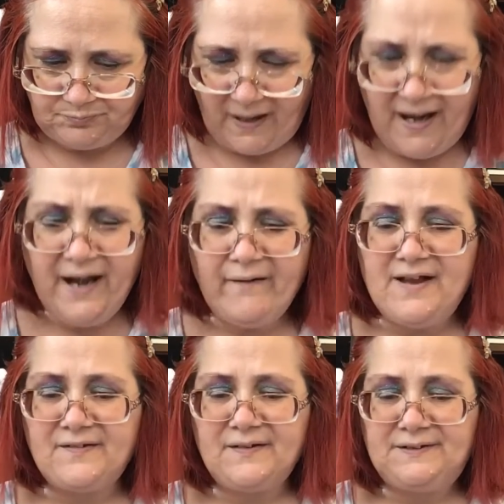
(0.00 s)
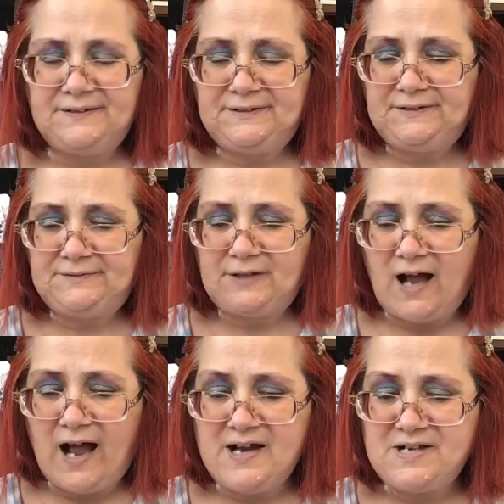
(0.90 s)
But anyways,
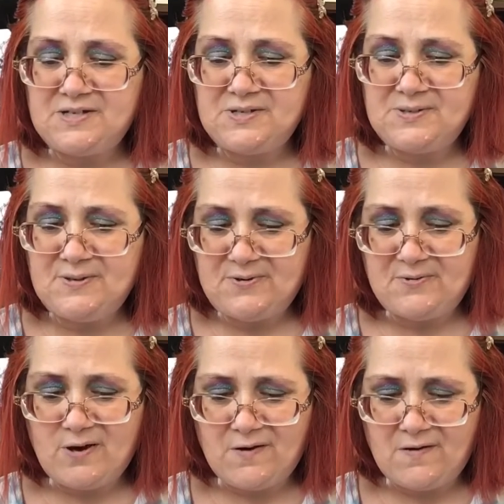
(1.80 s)
I do...